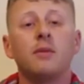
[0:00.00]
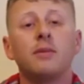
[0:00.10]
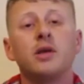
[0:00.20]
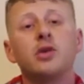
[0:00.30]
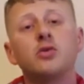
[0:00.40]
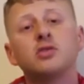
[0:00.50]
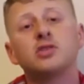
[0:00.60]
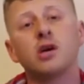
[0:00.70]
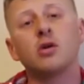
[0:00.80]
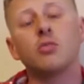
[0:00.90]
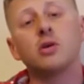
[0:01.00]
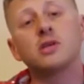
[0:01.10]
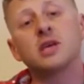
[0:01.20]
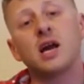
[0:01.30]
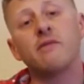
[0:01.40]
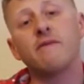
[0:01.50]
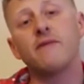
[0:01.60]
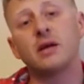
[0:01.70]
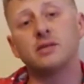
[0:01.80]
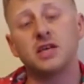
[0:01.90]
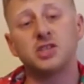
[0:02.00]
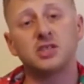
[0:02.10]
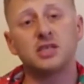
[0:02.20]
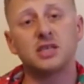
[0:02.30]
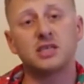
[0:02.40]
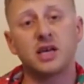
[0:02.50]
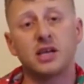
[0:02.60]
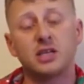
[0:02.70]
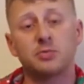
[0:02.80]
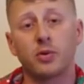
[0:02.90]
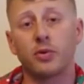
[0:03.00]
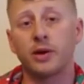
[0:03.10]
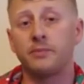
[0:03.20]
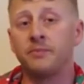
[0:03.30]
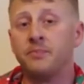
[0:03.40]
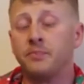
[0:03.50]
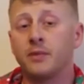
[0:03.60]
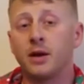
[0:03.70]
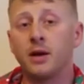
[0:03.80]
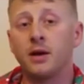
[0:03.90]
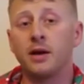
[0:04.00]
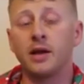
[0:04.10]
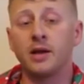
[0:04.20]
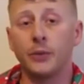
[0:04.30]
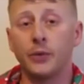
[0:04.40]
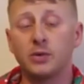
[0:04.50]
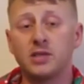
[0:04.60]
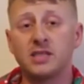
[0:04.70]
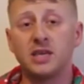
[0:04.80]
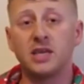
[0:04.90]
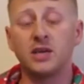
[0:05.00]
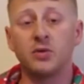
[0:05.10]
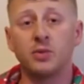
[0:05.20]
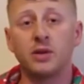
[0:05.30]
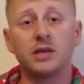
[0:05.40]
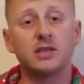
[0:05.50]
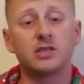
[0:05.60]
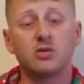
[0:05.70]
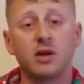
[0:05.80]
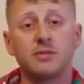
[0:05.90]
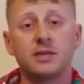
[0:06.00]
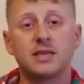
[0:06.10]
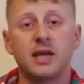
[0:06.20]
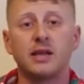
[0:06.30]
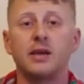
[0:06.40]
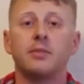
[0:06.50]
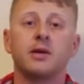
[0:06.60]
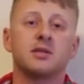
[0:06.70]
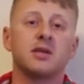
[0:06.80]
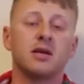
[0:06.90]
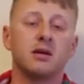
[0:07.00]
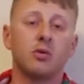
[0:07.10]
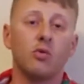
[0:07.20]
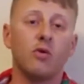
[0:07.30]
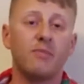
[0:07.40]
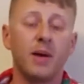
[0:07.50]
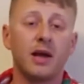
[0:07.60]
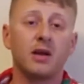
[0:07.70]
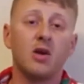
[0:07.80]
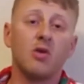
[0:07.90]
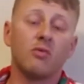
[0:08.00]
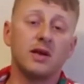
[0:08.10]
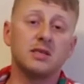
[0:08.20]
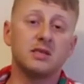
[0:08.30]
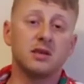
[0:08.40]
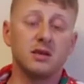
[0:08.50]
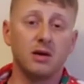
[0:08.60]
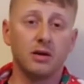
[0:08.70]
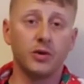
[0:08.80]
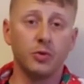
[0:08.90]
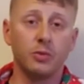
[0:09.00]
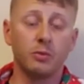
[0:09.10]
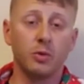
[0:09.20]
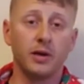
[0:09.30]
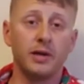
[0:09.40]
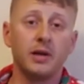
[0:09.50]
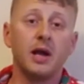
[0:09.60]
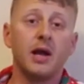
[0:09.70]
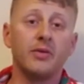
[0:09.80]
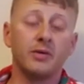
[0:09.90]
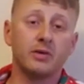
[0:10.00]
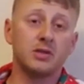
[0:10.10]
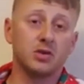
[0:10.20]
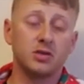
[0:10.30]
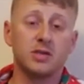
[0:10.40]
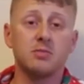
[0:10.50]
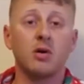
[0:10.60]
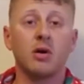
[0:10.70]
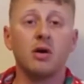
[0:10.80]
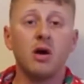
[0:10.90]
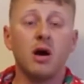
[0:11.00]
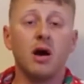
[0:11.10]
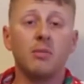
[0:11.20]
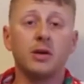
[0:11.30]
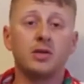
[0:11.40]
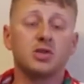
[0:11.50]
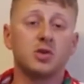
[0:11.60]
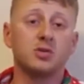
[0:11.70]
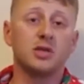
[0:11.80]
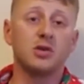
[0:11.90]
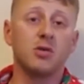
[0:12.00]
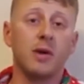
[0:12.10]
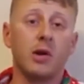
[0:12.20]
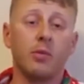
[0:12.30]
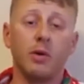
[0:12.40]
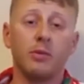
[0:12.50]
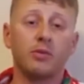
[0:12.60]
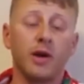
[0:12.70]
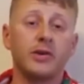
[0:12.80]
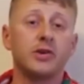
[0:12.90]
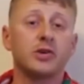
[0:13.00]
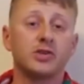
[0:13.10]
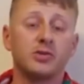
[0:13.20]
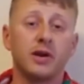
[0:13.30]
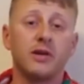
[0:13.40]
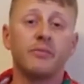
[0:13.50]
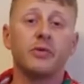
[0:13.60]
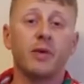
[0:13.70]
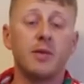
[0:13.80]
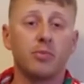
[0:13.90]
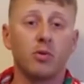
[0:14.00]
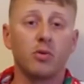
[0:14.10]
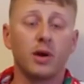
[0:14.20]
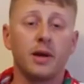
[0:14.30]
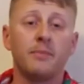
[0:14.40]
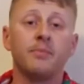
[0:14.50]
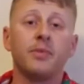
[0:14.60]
he used Jungle Book as kind of a foundation to design his program. And if you see, it really is a great mentality because a young wolf pack raises a young human boy and then returns him on. But it shows that no matter what, with the right nurturing, the right program,